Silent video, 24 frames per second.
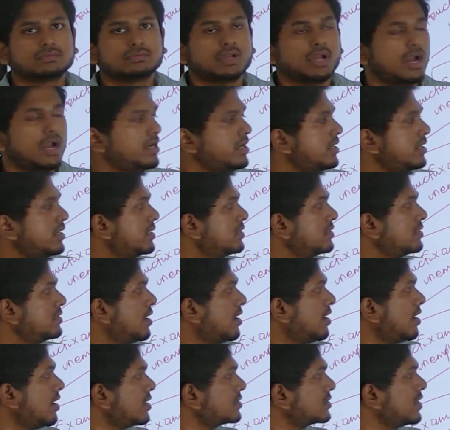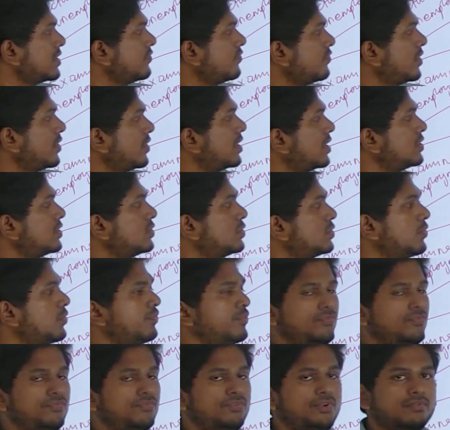and it is asking for
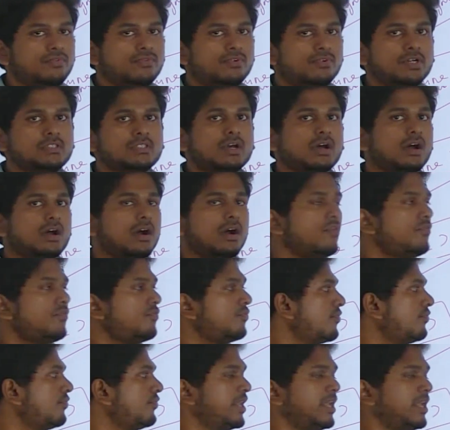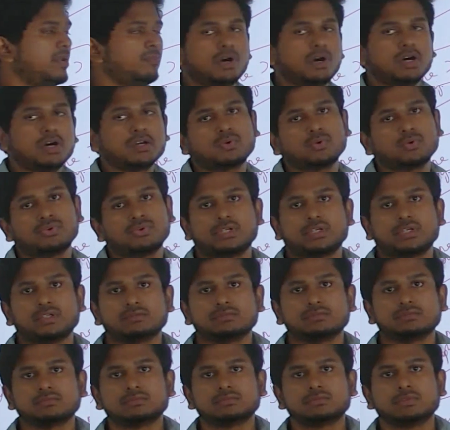250 words of 15 mark question,
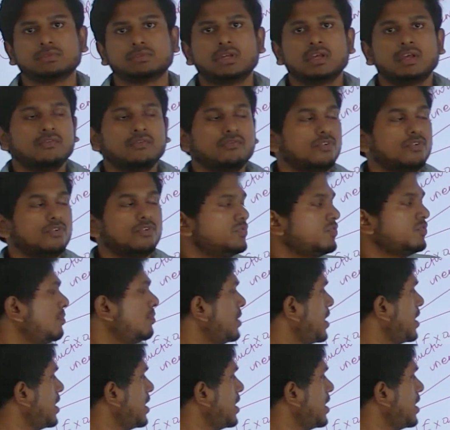which will be